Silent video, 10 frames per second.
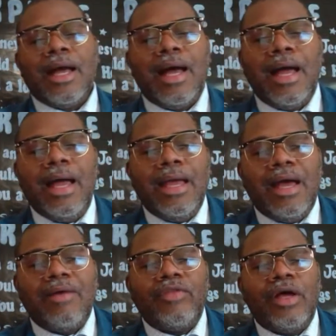I
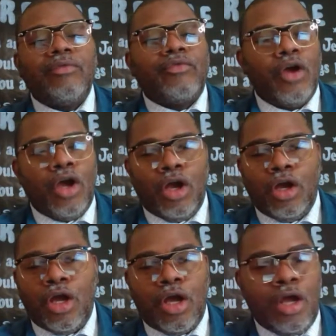have the
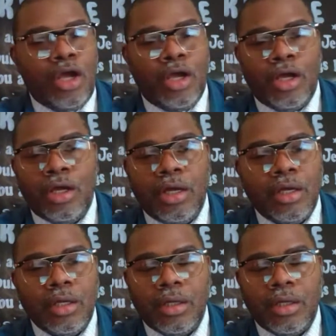faith